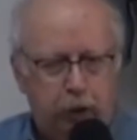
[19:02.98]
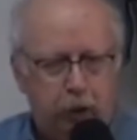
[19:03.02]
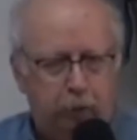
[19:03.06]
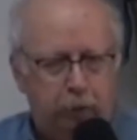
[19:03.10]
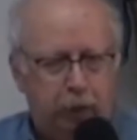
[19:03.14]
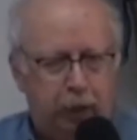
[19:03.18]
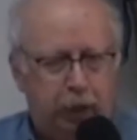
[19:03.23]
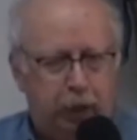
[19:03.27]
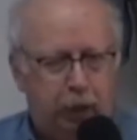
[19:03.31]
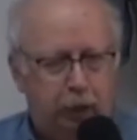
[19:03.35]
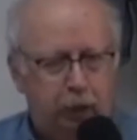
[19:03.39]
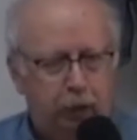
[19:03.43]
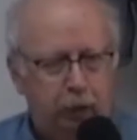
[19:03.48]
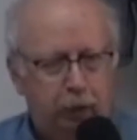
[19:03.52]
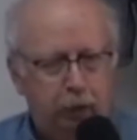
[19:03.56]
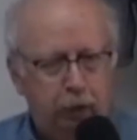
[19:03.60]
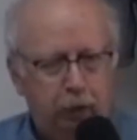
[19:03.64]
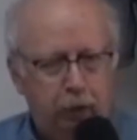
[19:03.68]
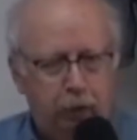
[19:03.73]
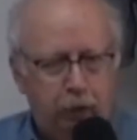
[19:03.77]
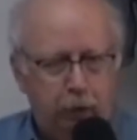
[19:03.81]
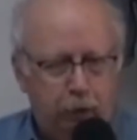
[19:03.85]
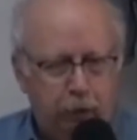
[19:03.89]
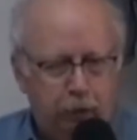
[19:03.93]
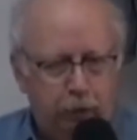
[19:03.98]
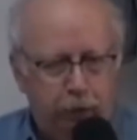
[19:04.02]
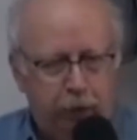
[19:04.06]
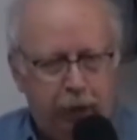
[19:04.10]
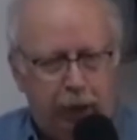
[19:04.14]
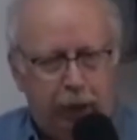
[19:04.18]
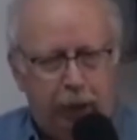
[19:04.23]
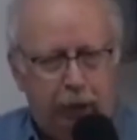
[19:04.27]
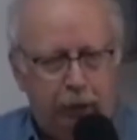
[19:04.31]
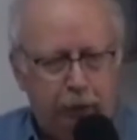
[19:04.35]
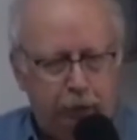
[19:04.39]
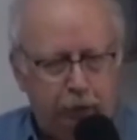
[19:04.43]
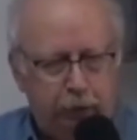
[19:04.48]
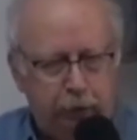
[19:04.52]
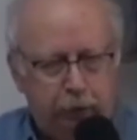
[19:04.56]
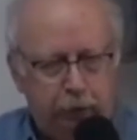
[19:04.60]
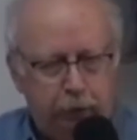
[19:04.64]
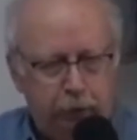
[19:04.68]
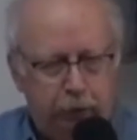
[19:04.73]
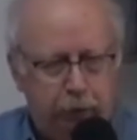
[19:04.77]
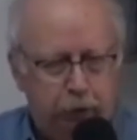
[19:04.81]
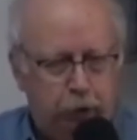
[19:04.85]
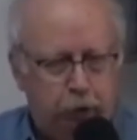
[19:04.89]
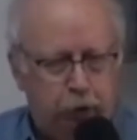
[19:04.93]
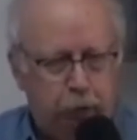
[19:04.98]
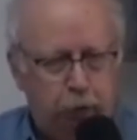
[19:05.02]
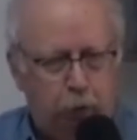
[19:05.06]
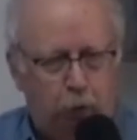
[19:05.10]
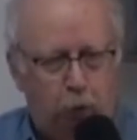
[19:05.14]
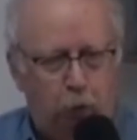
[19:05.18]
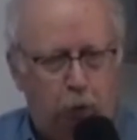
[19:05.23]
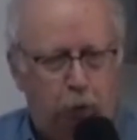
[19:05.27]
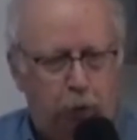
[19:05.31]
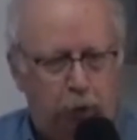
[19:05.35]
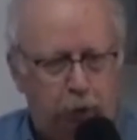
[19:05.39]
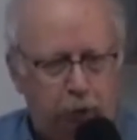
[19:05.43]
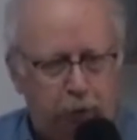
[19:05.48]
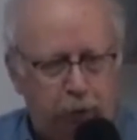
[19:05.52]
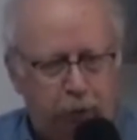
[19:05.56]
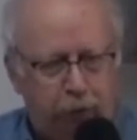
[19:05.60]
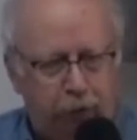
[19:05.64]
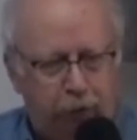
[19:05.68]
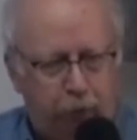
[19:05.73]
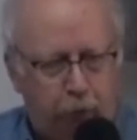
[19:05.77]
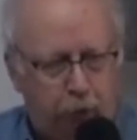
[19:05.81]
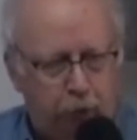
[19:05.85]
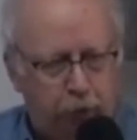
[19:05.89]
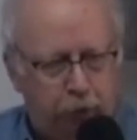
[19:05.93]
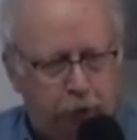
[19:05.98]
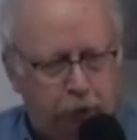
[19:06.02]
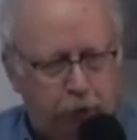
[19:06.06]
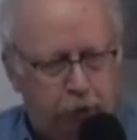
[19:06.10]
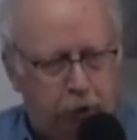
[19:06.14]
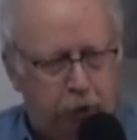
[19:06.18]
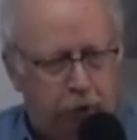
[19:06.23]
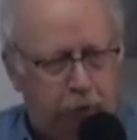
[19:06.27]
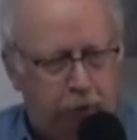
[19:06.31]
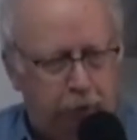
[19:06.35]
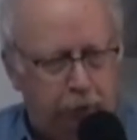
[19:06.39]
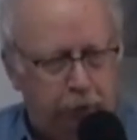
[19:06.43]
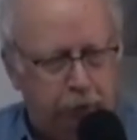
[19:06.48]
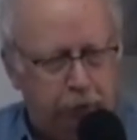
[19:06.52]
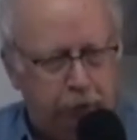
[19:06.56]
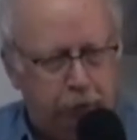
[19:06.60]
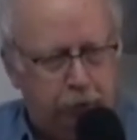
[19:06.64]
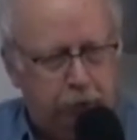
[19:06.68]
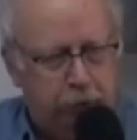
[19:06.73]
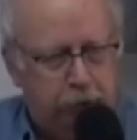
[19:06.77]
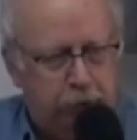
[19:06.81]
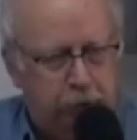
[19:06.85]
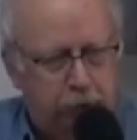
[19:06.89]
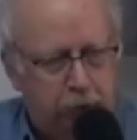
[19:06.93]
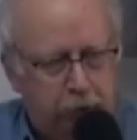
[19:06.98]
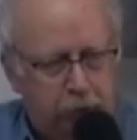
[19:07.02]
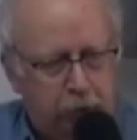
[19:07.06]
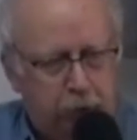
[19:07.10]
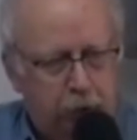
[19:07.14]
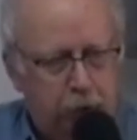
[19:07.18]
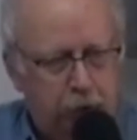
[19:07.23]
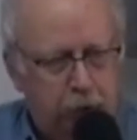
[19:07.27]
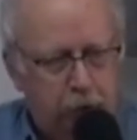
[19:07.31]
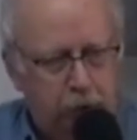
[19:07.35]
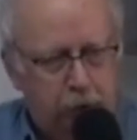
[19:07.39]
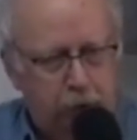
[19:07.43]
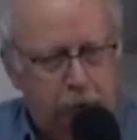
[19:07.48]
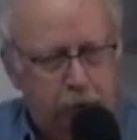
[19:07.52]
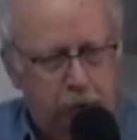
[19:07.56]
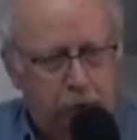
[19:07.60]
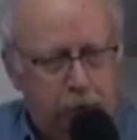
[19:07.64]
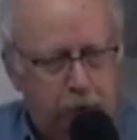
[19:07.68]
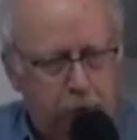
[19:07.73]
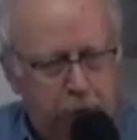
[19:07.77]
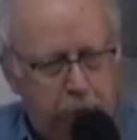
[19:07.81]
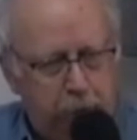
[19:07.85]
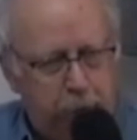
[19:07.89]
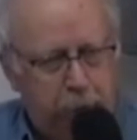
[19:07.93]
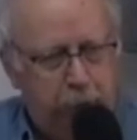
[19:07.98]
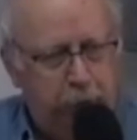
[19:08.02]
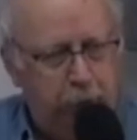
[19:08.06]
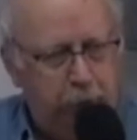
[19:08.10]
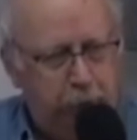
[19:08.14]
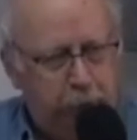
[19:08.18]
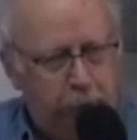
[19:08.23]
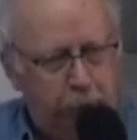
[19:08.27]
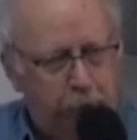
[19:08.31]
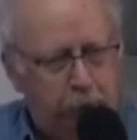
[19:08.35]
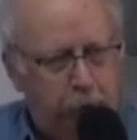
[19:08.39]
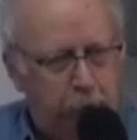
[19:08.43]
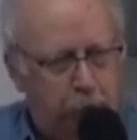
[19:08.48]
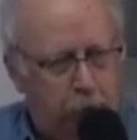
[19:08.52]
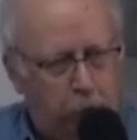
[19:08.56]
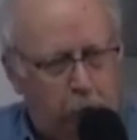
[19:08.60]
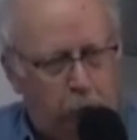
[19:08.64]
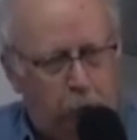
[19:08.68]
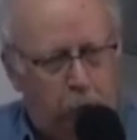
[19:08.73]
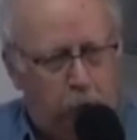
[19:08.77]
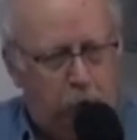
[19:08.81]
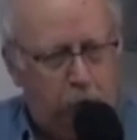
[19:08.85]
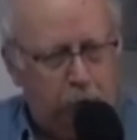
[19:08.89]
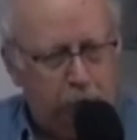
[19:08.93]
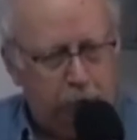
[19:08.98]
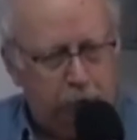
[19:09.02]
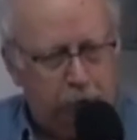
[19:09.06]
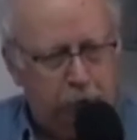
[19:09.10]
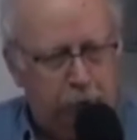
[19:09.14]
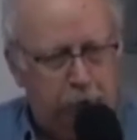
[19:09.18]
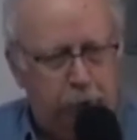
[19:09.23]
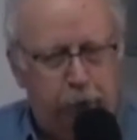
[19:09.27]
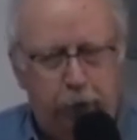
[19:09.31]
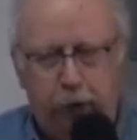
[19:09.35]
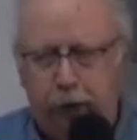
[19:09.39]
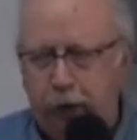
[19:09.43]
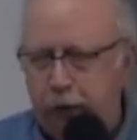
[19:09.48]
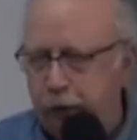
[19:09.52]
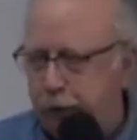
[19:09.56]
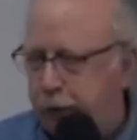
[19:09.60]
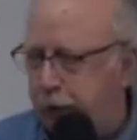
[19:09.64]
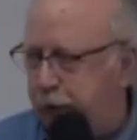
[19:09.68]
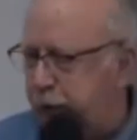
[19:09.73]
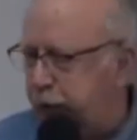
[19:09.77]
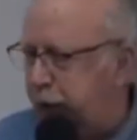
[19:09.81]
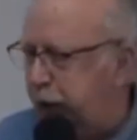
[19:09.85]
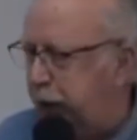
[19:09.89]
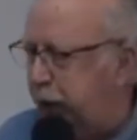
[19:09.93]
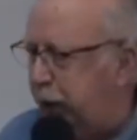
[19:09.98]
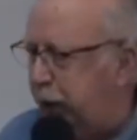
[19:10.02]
about that this morning before service. This people don't want to think that they